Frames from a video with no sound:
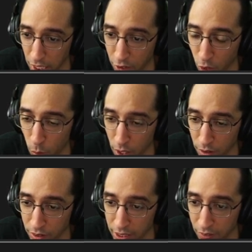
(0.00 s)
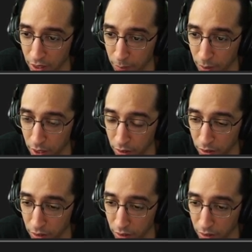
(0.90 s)
don't want to just give him
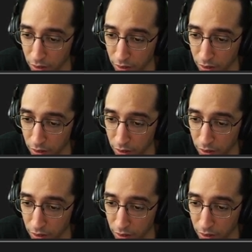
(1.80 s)
this.